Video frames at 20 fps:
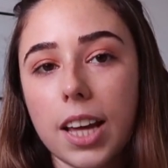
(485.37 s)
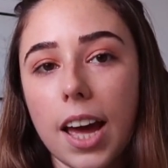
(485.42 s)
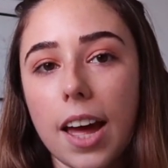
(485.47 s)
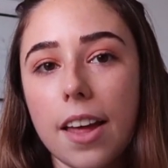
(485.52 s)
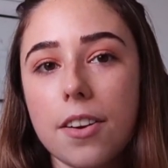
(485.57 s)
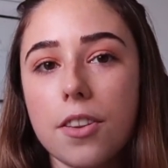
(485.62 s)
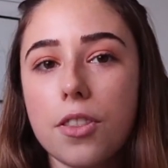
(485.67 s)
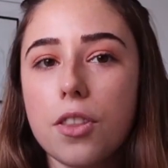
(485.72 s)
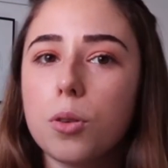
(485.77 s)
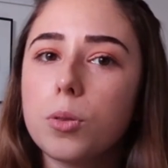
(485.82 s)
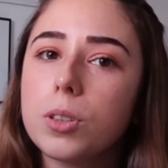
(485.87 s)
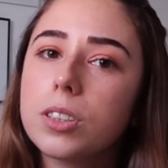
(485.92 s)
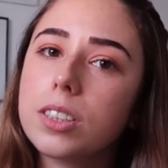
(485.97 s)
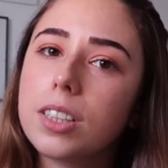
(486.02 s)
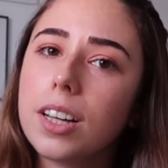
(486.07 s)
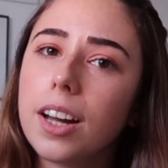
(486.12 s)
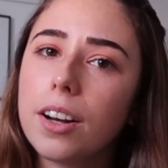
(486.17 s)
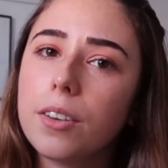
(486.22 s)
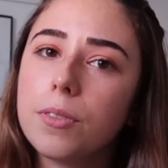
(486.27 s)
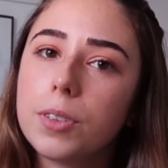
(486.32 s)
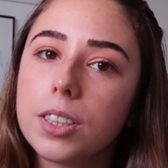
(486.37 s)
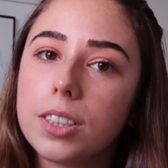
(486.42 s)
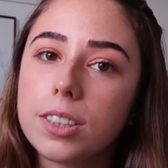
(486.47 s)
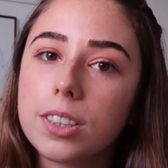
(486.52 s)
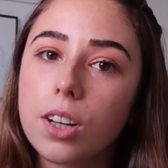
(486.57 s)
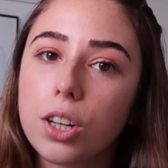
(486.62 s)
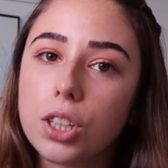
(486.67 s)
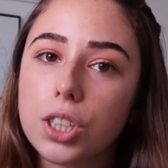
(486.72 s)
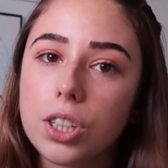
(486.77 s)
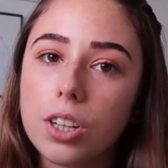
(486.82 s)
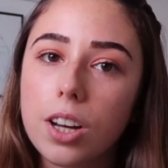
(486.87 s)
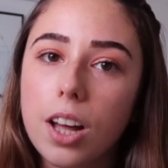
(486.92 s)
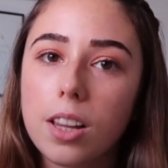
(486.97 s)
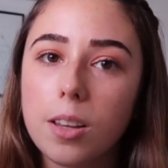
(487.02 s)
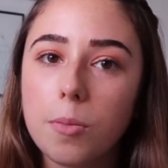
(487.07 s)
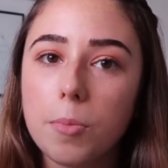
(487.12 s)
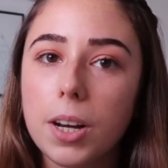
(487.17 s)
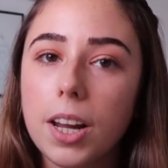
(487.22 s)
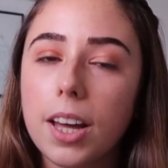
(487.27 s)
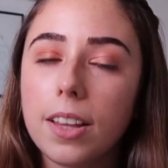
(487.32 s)
and there was kind of a discussion
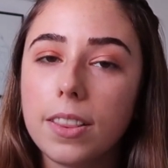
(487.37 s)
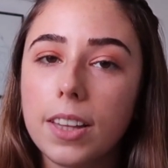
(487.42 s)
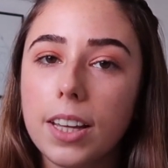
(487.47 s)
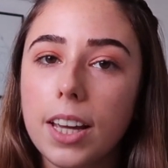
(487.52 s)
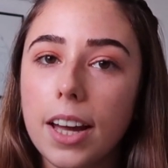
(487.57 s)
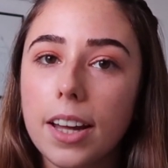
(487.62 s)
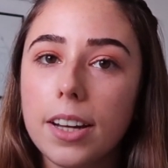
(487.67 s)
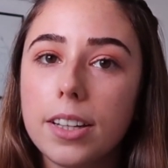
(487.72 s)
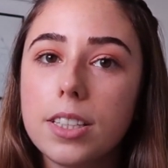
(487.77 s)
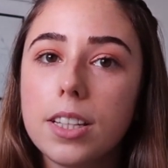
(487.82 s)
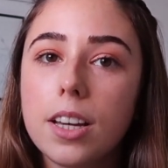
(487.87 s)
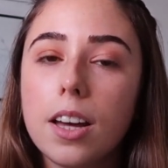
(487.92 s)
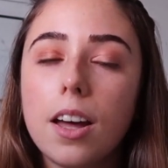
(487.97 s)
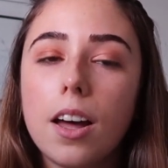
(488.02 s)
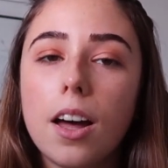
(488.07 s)
element at the end,